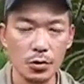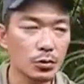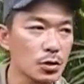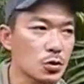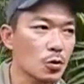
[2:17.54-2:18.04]

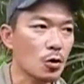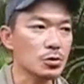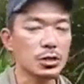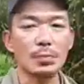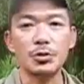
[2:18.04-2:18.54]
So this whole
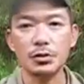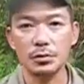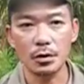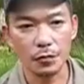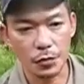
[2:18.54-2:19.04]

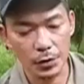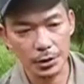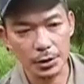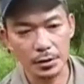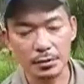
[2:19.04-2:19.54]
conception of
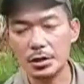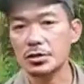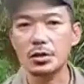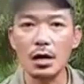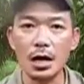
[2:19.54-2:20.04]
creating
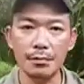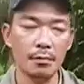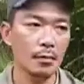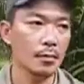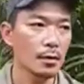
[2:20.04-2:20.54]
Disneyland,
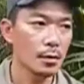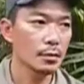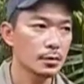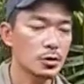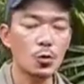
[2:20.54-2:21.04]

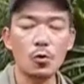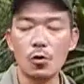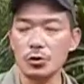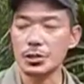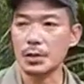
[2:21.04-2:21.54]
this
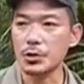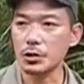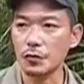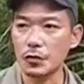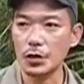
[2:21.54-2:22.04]
whole
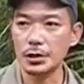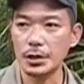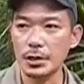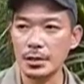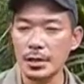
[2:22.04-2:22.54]
conception of
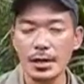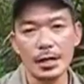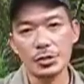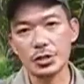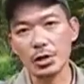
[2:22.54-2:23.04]
creating
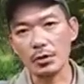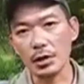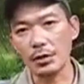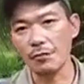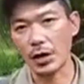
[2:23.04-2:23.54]
a
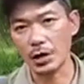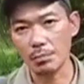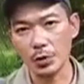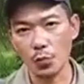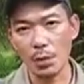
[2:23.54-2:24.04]
sterile
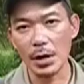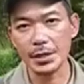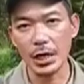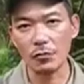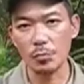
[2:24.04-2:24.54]
environment
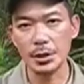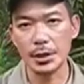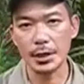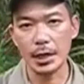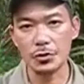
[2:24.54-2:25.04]
whereby
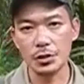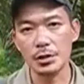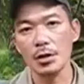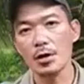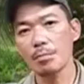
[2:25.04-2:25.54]
government can
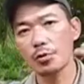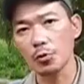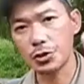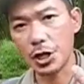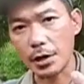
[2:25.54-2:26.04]
actually
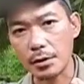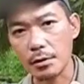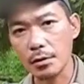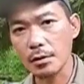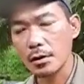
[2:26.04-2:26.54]
project
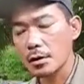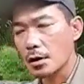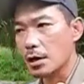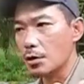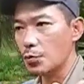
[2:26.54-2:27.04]

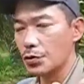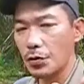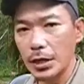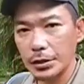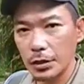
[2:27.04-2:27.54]
with
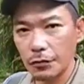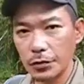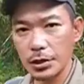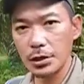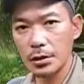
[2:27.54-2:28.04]

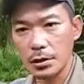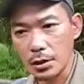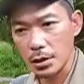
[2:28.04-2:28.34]
relatively